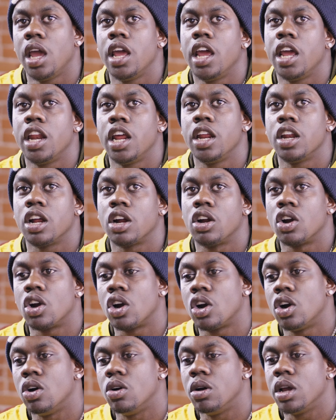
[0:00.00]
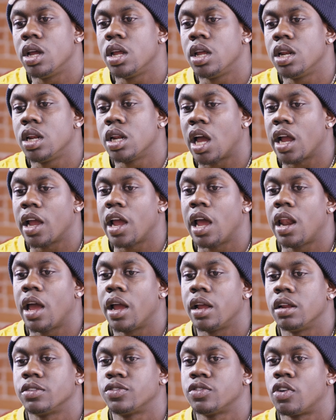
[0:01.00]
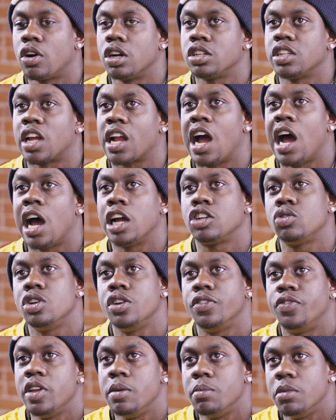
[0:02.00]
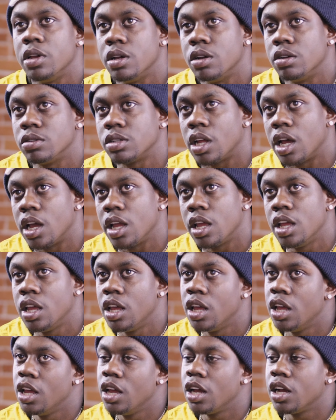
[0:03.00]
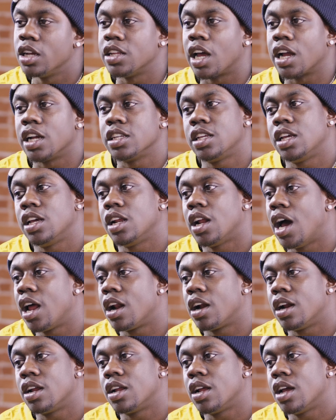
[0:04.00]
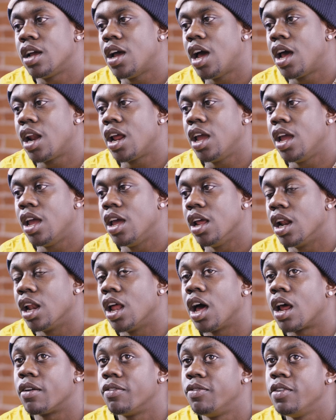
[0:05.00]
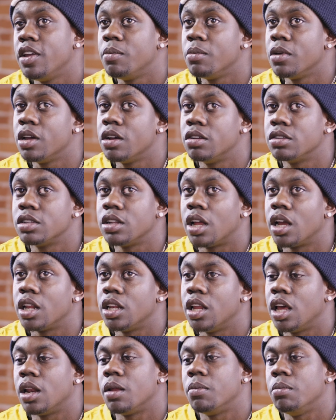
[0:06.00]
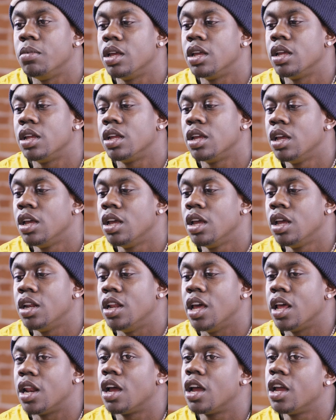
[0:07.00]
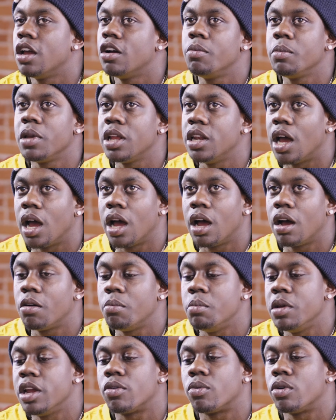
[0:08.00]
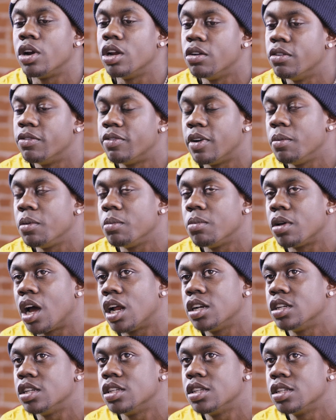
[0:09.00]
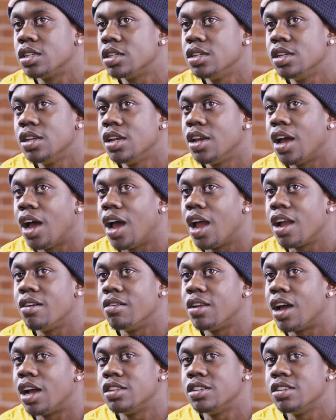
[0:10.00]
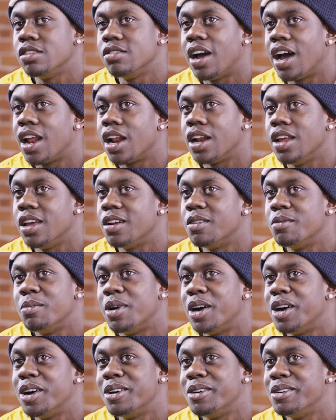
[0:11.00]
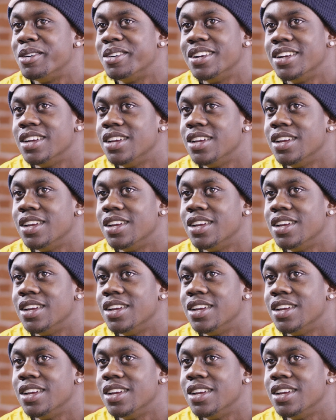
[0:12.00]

that. and, and a girl, and like like as far as like how I treat females, like because like I said, I don't I don't had a lot of females like that have been that held me down, being real for me, but I just I ain't gonna lie to you, I done did them both.